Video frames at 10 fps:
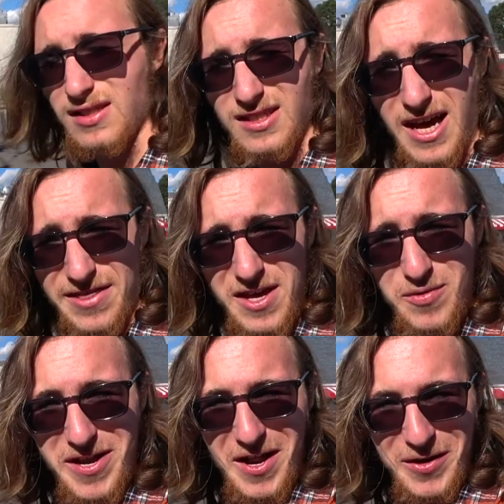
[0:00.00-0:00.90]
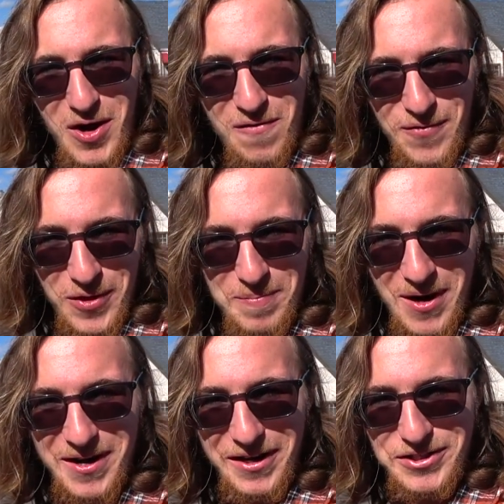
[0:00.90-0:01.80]
I think we gotta go for the
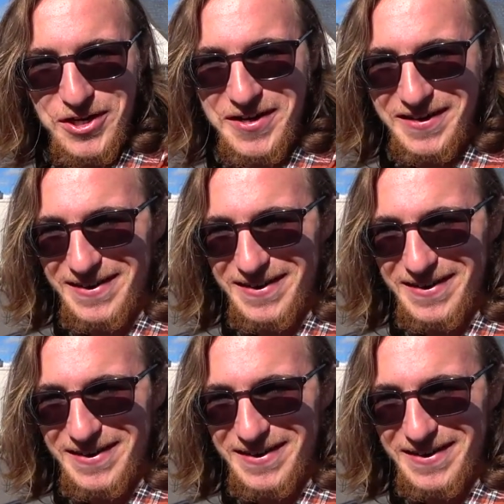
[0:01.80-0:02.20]
bucket of chicken.